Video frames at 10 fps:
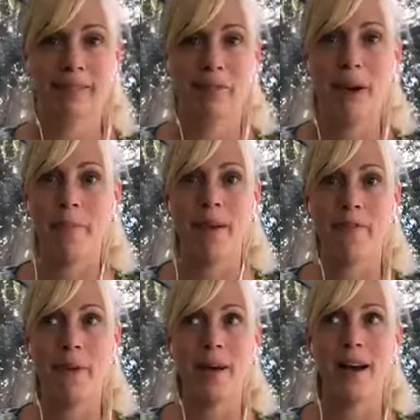from
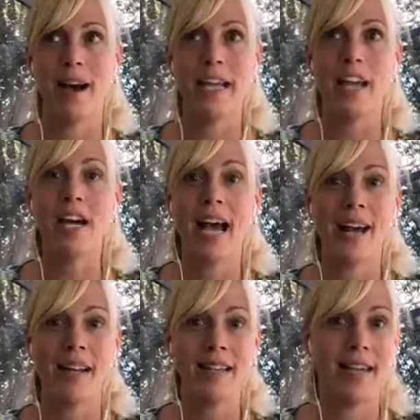a young
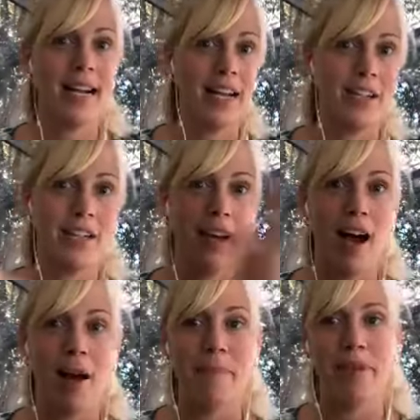adolescent age.
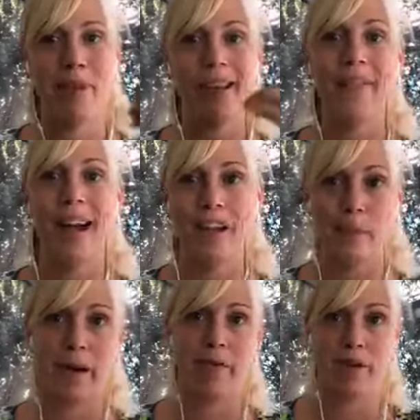So even I should
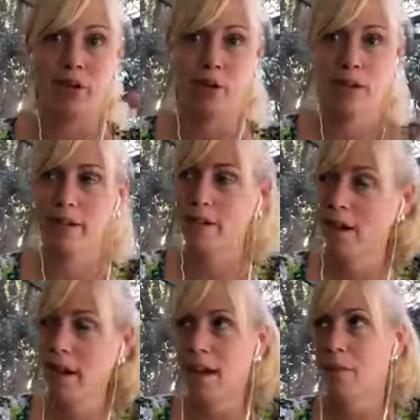be on fish oils,
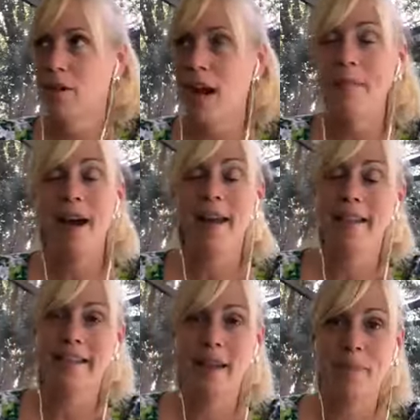which I'm not on
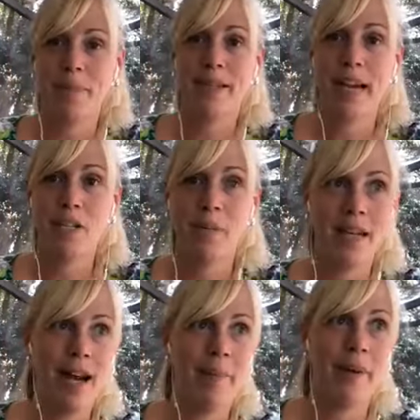the supplements I should be
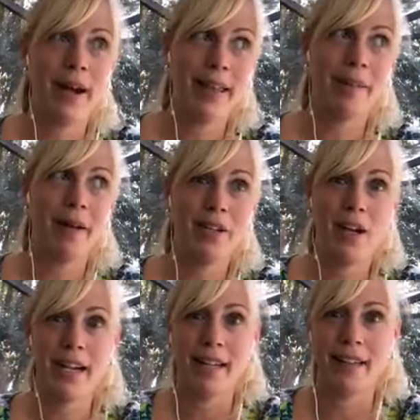on, but I think my
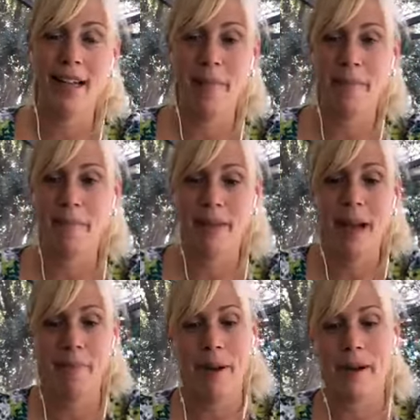dog gets a
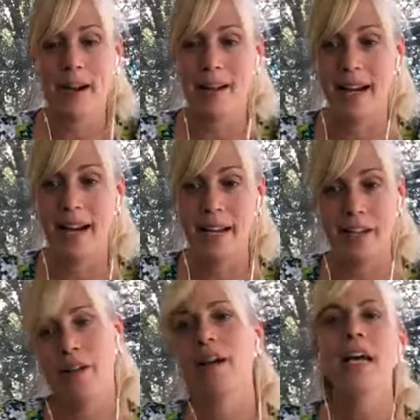lot better care than I
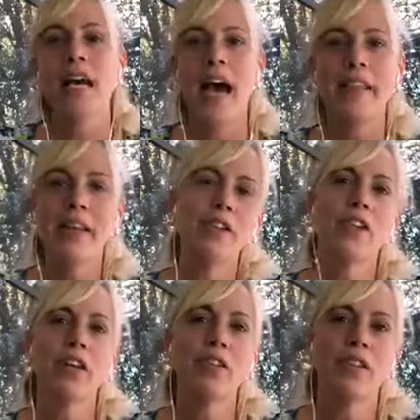do. And then there's
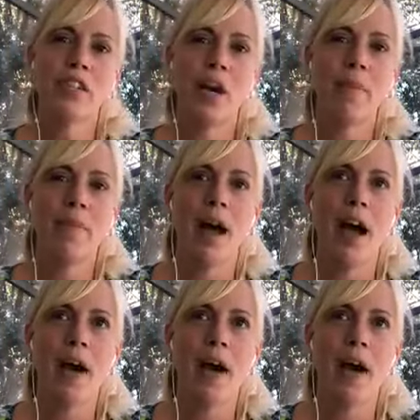also some